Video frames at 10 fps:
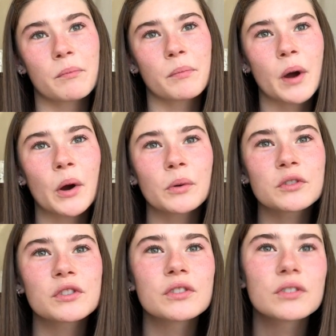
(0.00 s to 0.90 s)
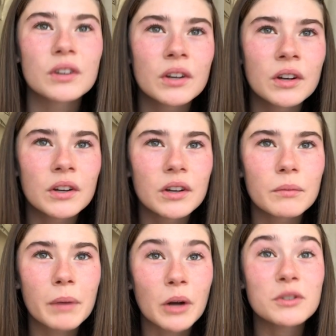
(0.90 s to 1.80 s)
poached
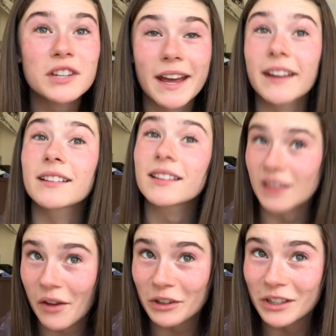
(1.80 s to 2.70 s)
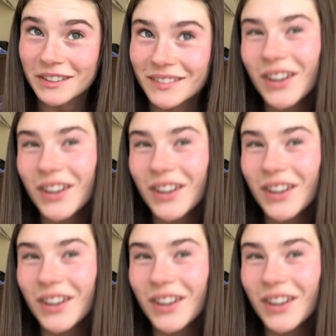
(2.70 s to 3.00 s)
egg lover.